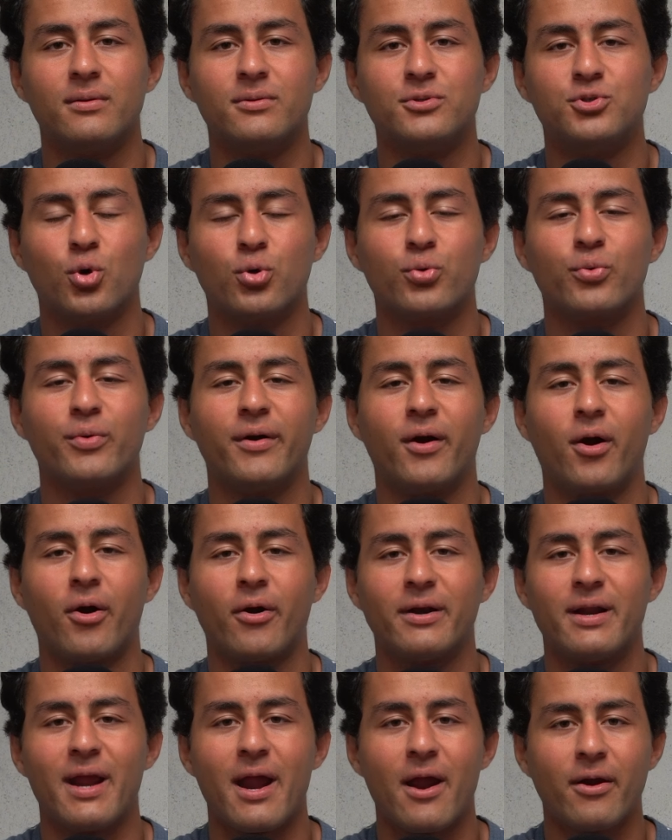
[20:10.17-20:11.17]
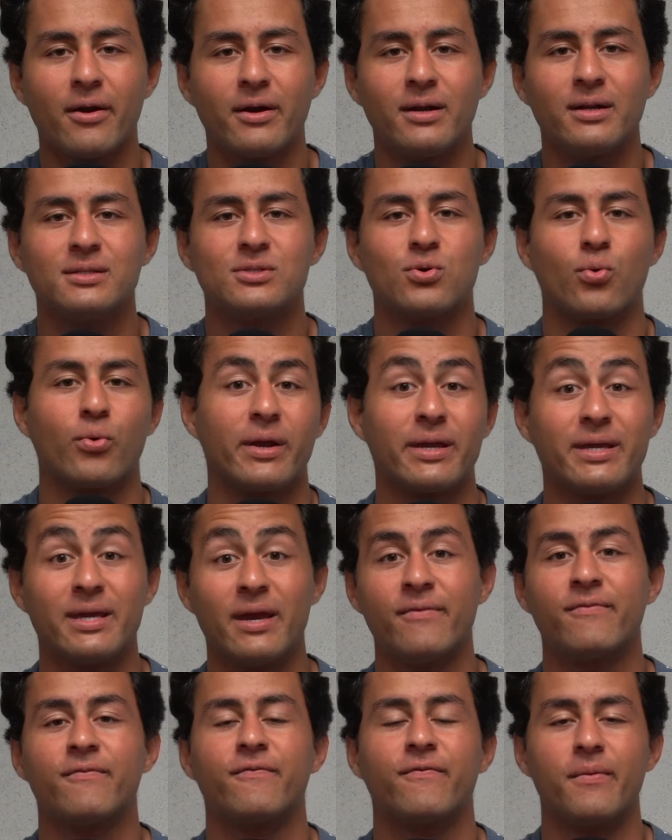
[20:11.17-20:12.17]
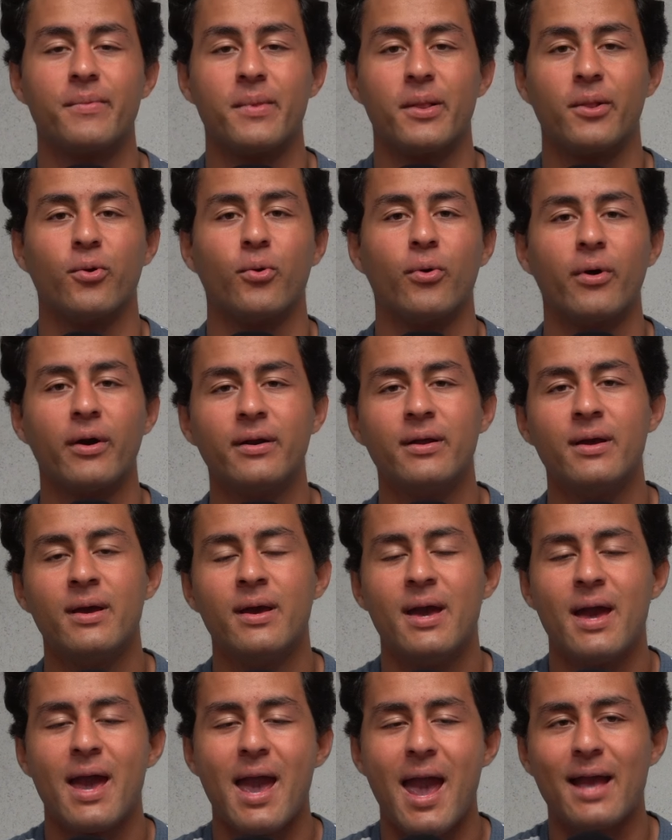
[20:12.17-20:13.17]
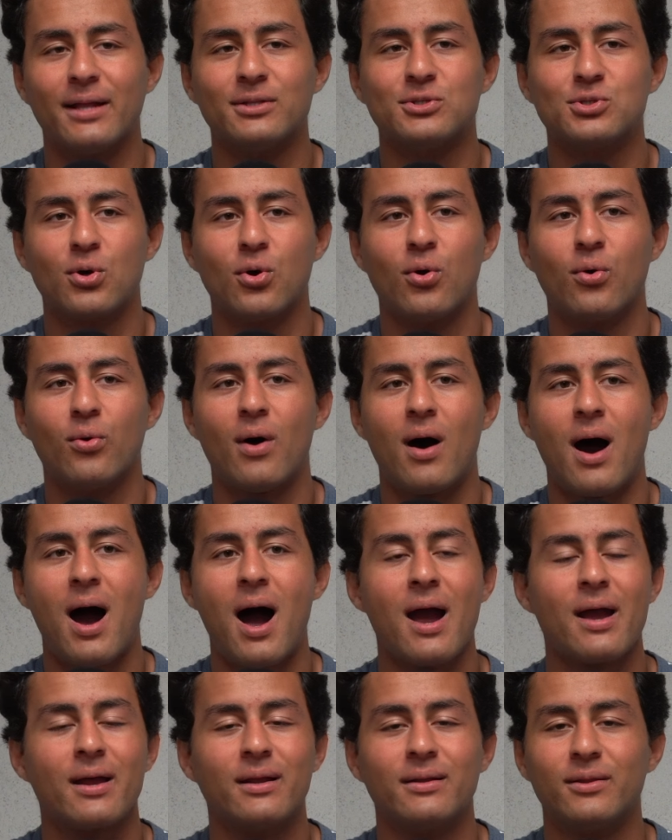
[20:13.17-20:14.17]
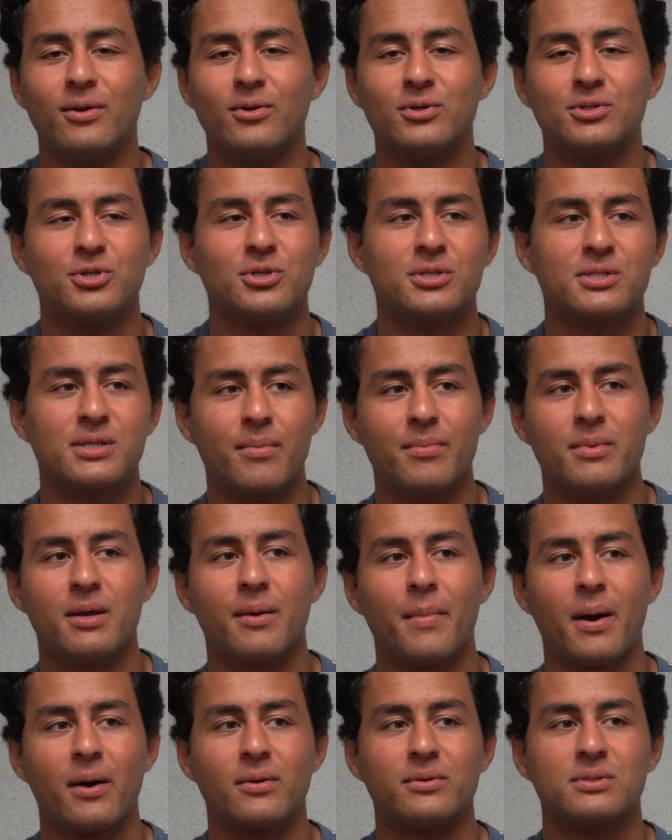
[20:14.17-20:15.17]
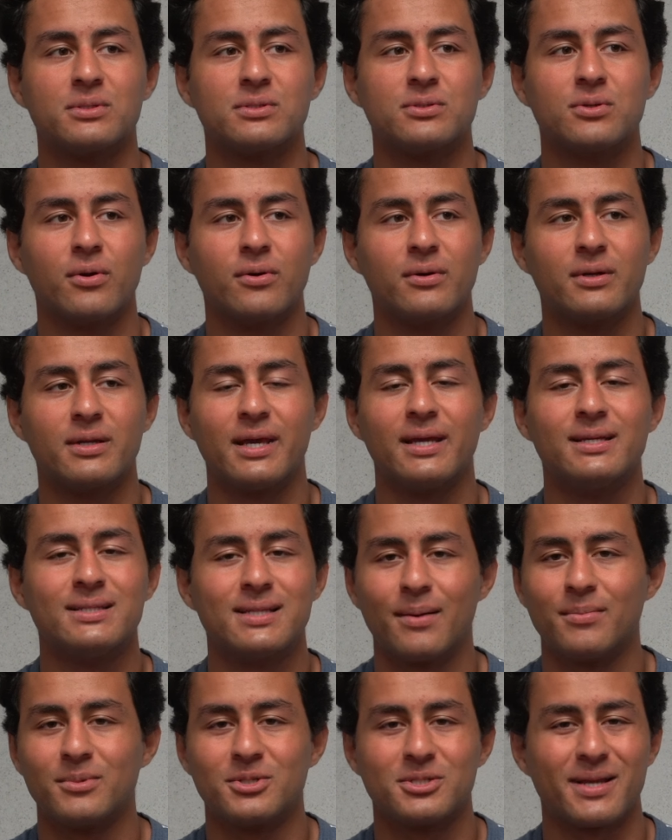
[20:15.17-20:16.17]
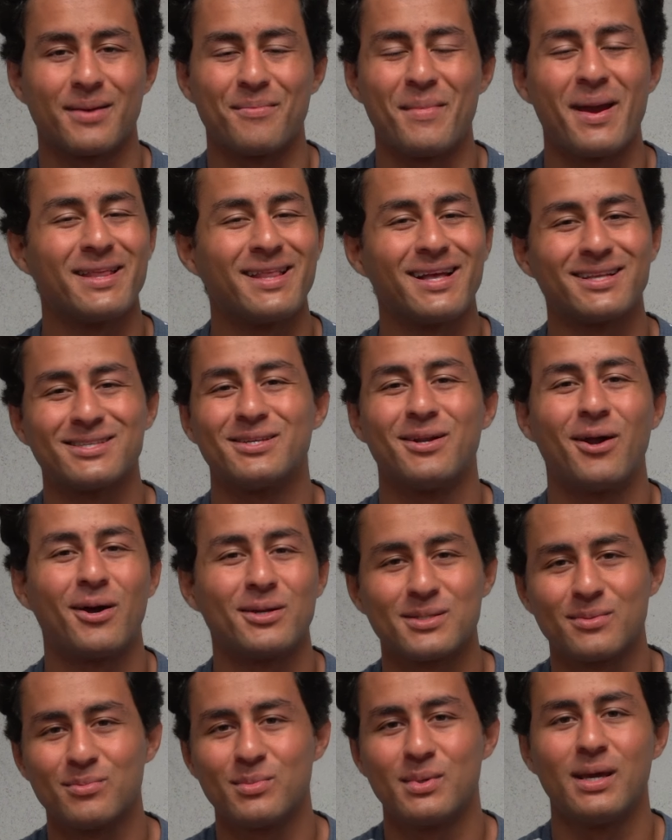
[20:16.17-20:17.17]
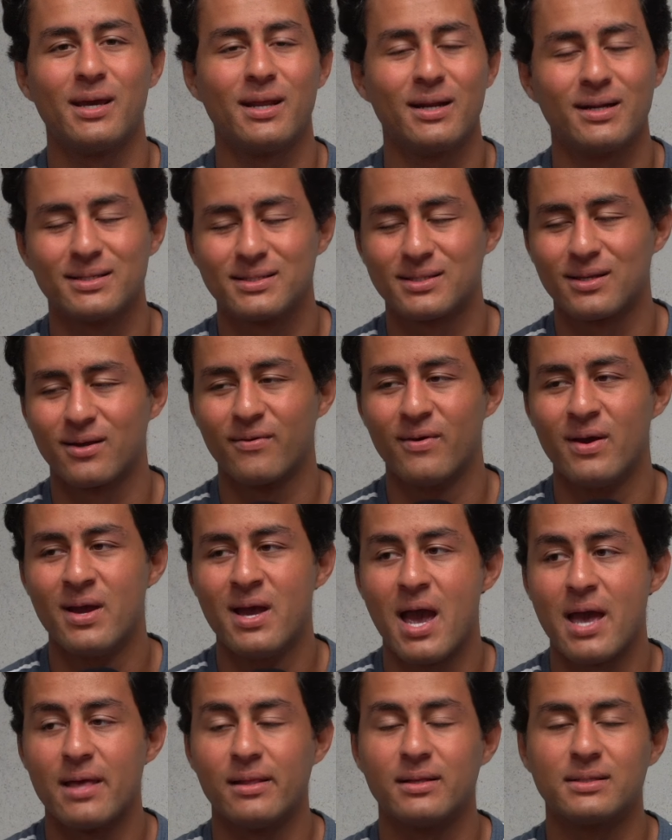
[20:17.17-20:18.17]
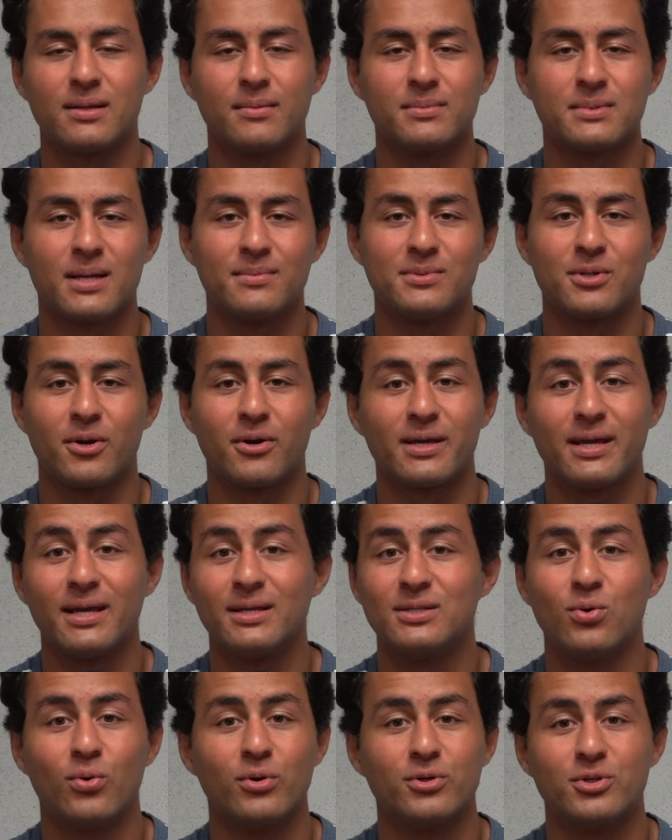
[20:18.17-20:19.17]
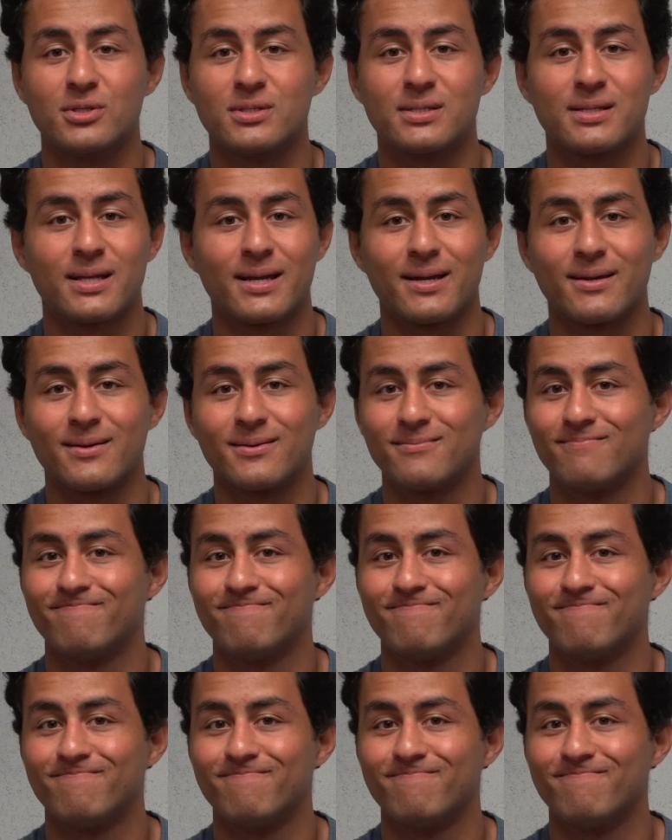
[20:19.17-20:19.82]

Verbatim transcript: children are inheritance or a gift from the Lord and so I there's just something about certain kids that I'm just like, man, that's an awesome kid and stuff. And then sometimes there are kids who are just like,